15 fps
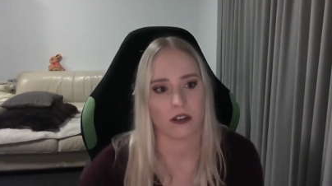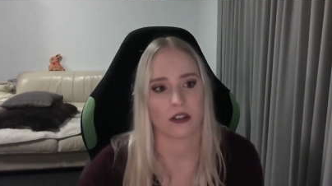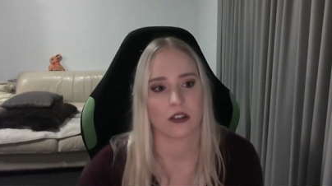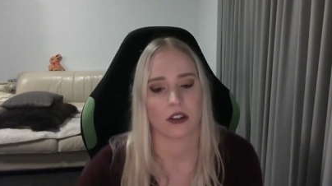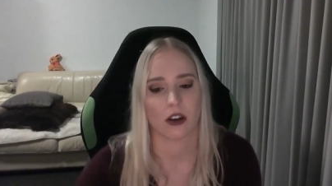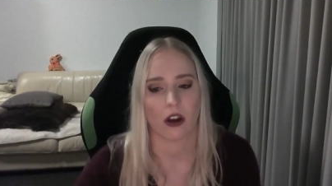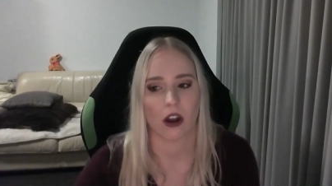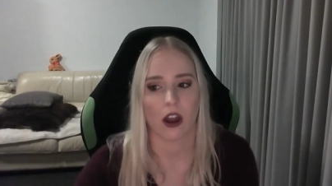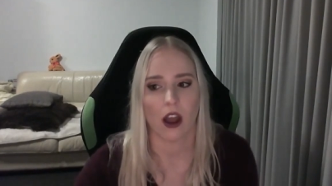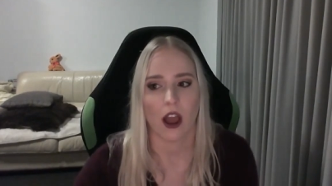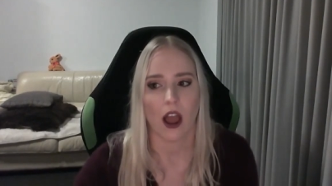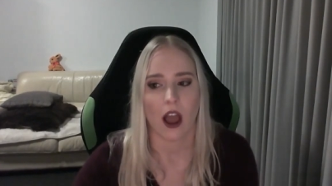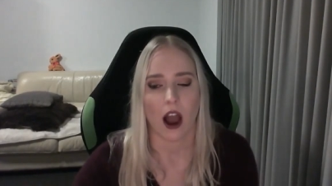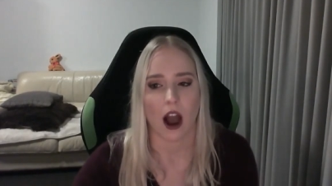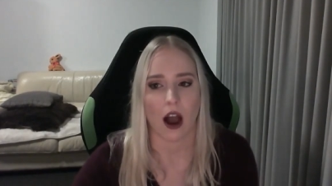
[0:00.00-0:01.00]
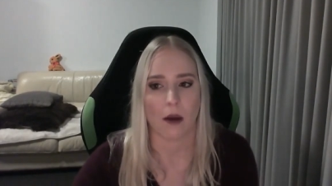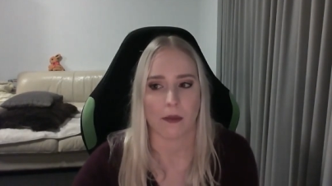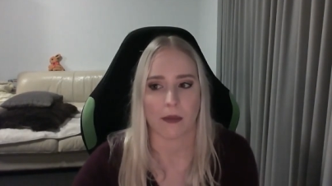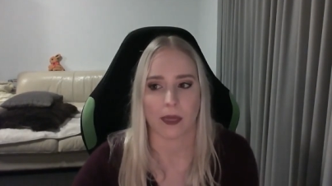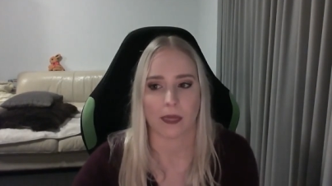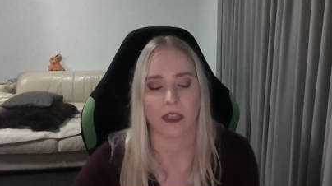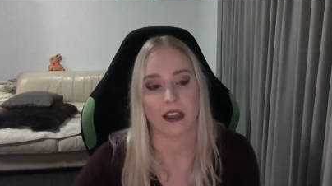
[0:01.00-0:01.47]
So um,
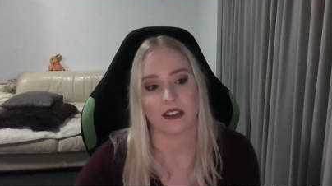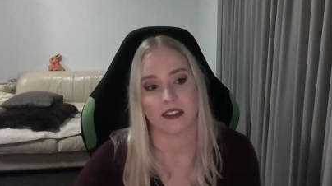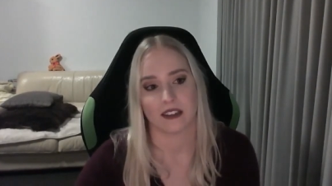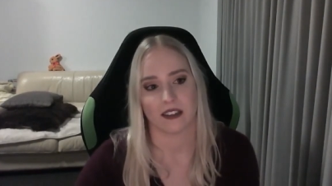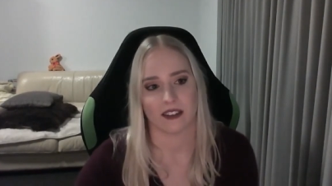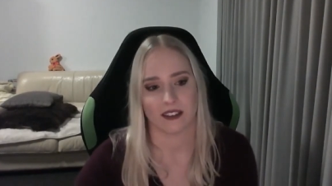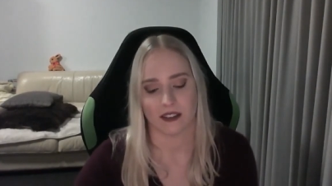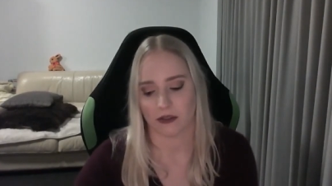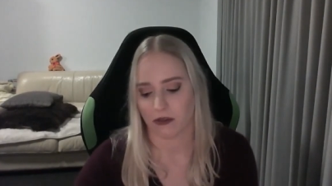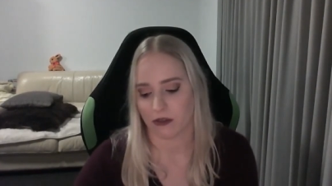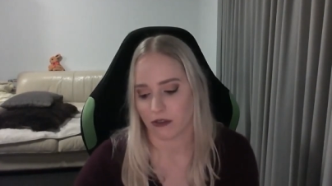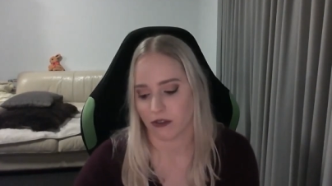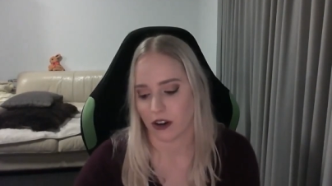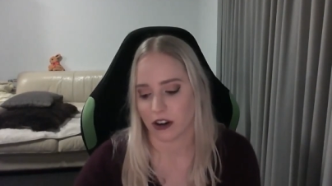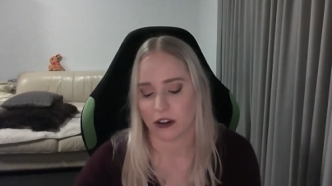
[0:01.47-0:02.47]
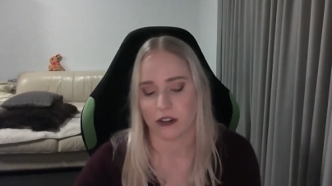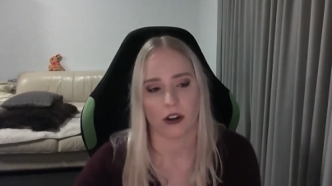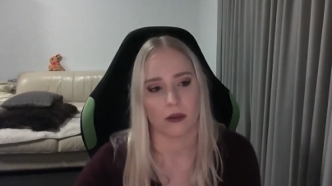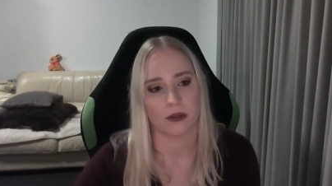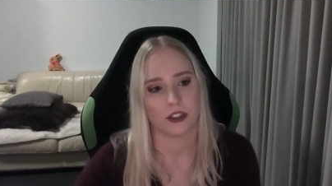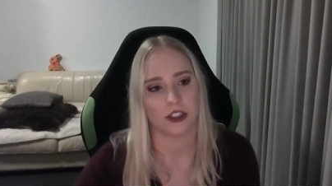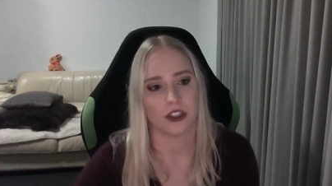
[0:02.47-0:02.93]
there's a very good
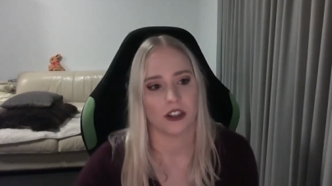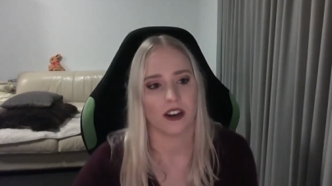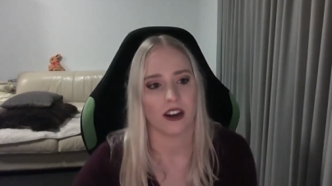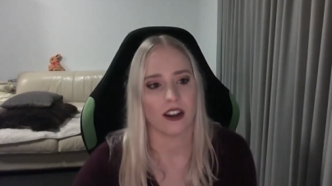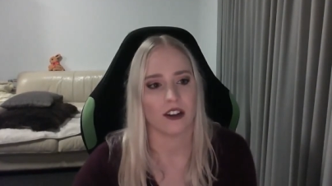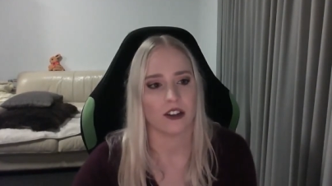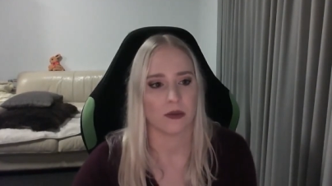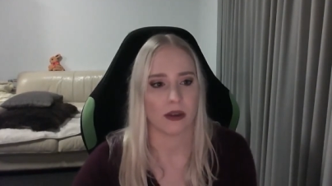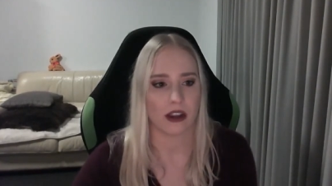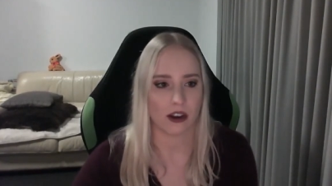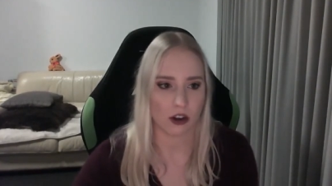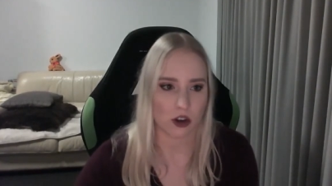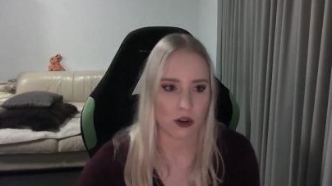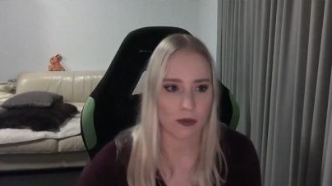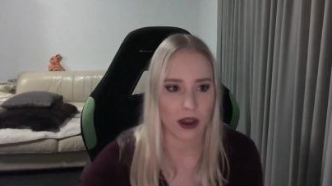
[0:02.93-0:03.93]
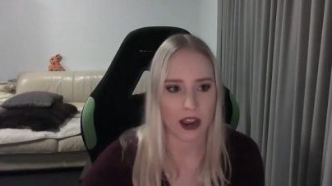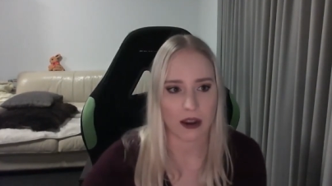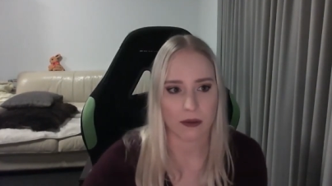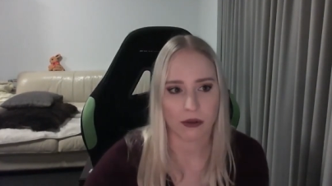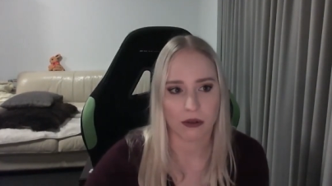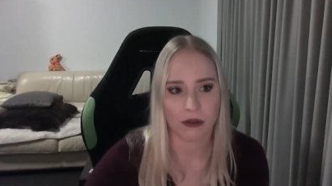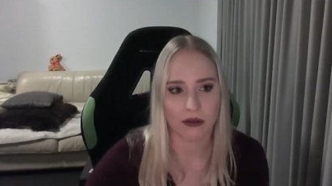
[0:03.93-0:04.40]
opportunity to meet new
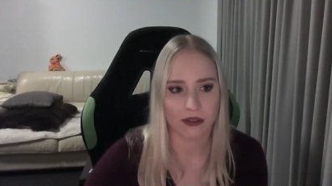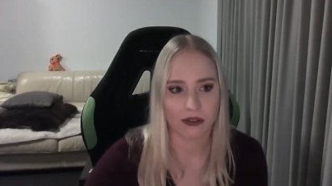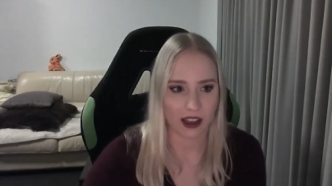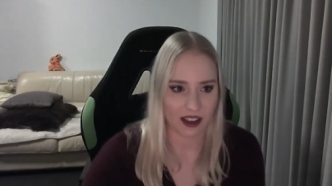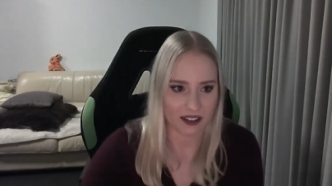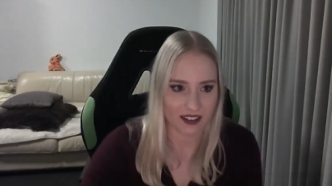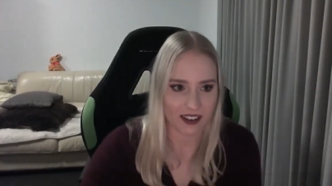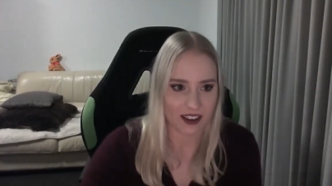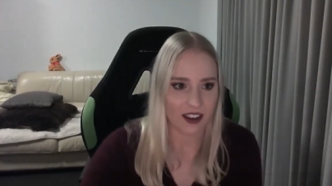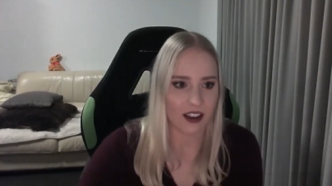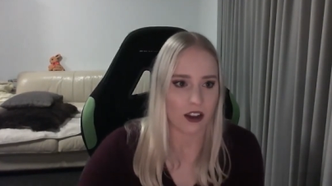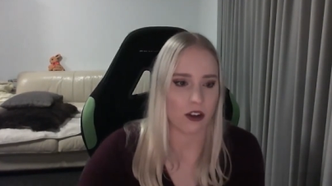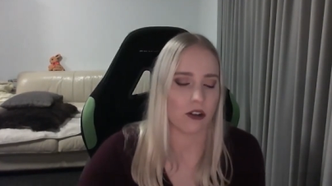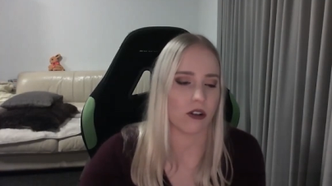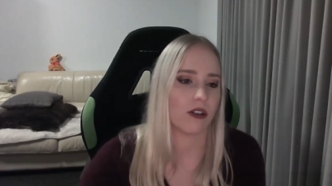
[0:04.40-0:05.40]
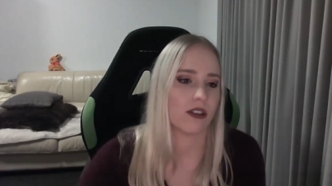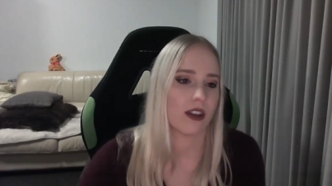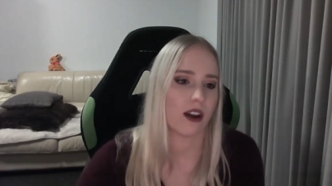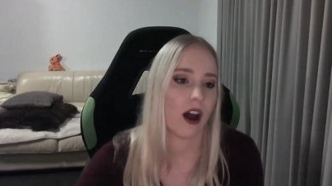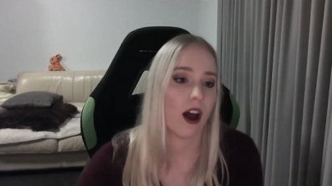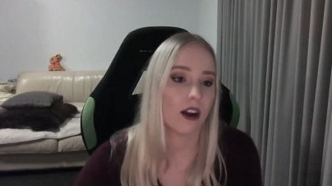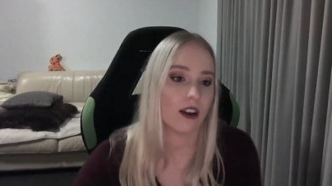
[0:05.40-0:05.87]
people that you know
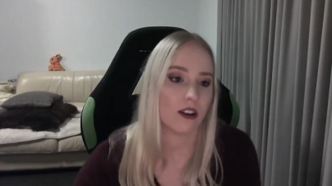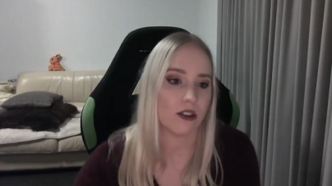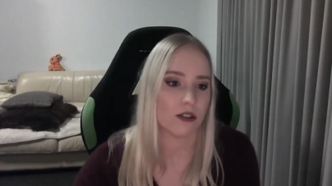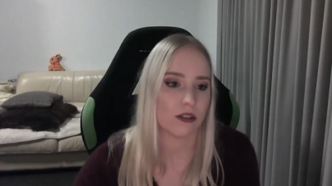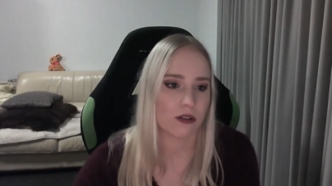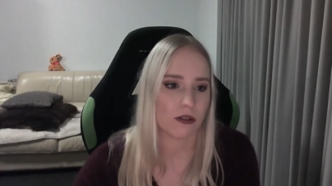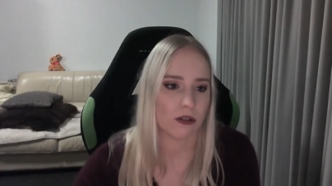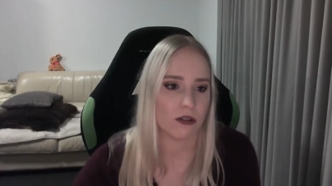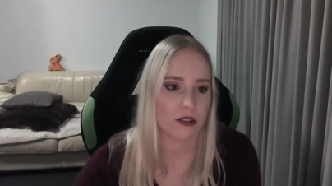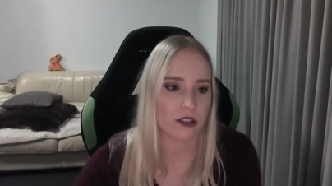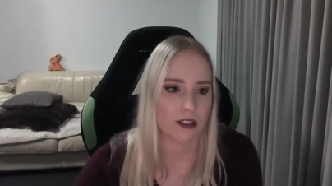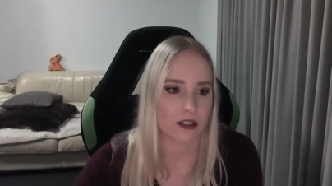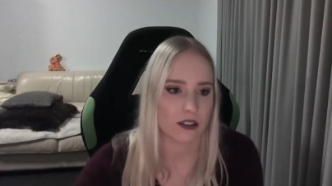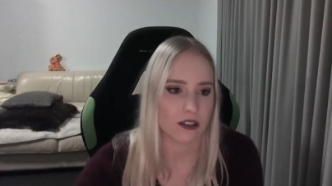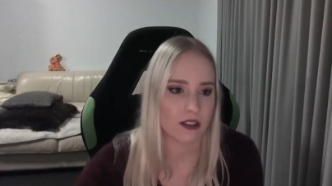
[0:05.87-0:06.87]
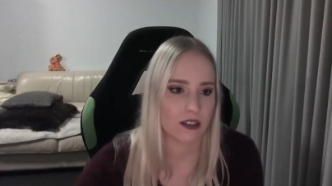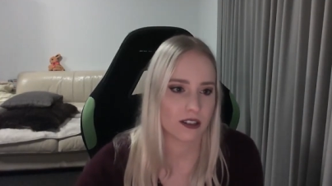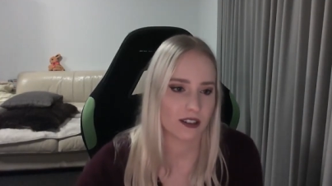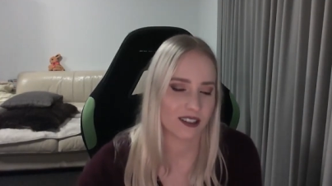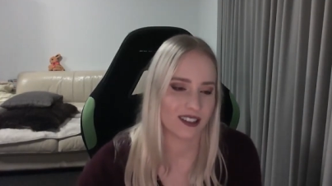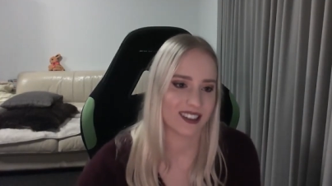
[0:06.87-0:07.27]
that aren't in your courses.